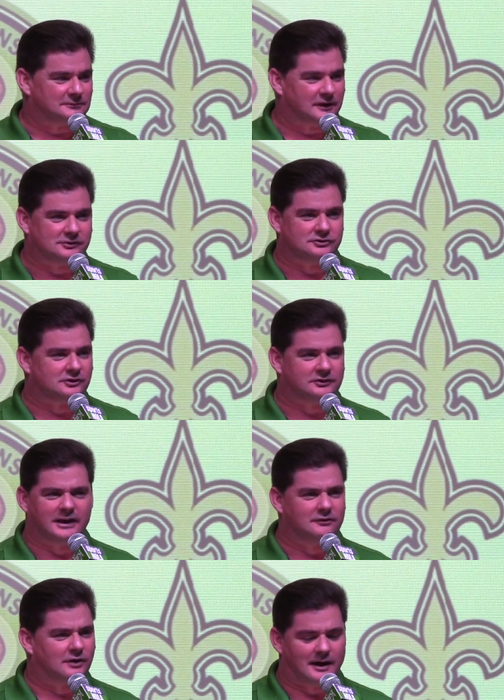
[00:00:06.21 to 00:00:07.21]
Fletcher's a
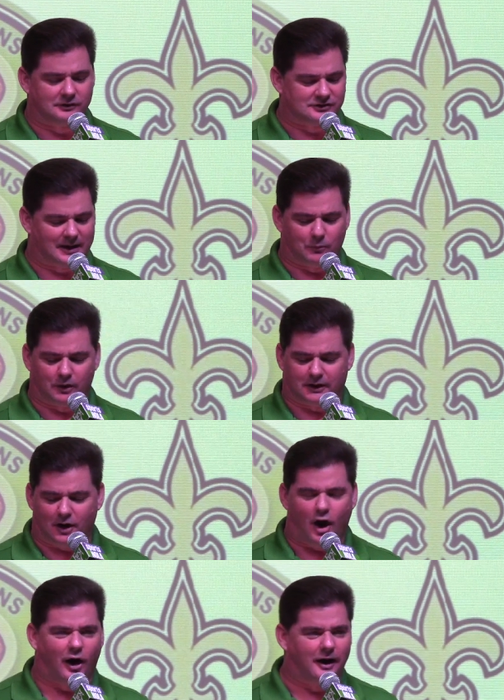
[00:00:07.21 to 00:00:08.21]
slave driver. He's got him working
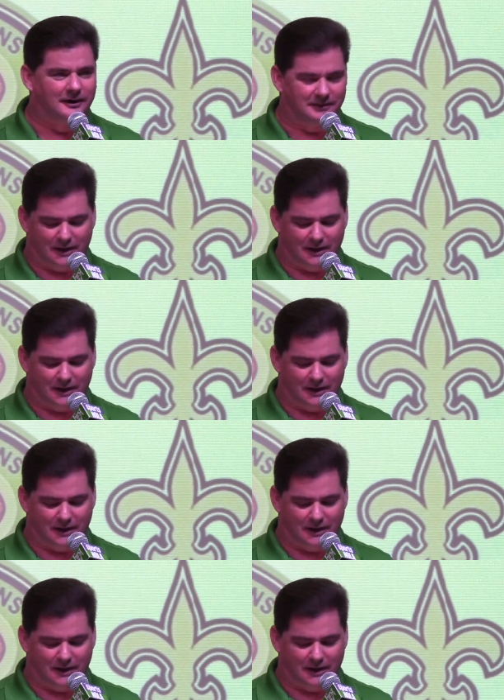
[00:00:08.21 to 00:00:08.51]
hard.